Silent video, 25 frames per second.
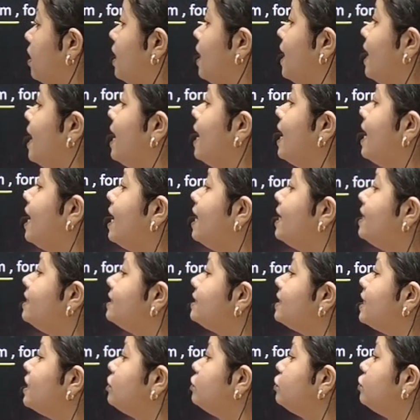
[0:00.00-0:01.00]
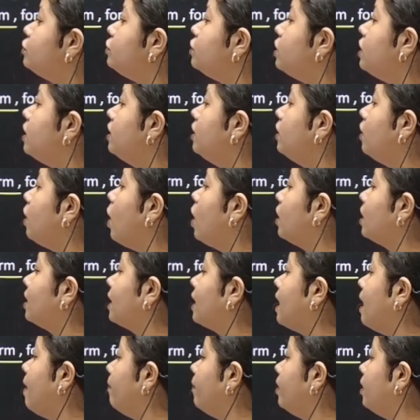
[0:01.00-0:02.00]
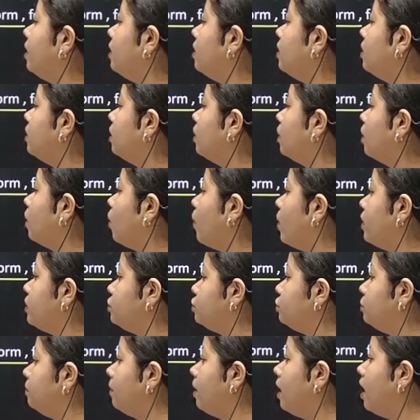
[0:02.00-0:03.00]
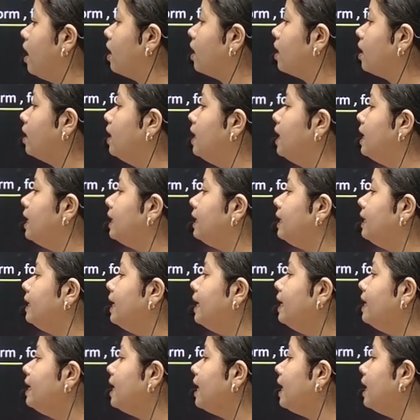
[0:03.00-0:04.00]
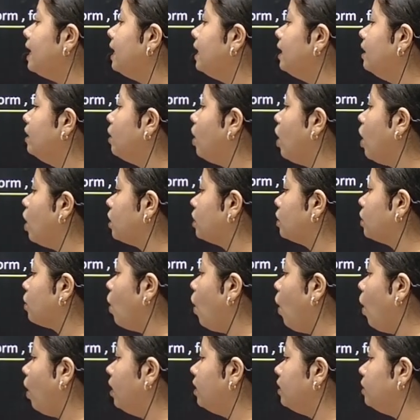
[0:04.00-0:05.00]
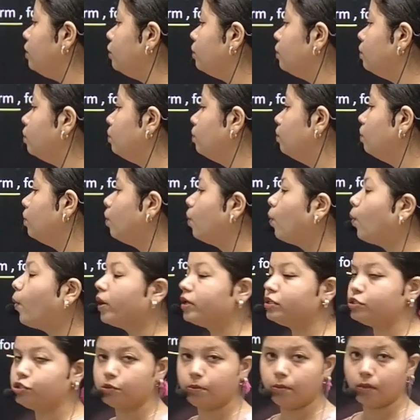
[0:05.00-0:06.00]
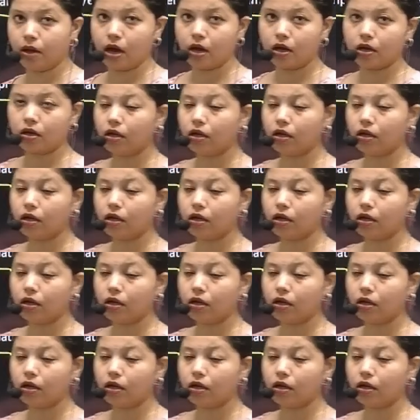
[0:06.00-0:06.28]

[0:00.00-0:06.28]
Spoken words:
Is she not coming? Question mark. Did he not call you? Question mark.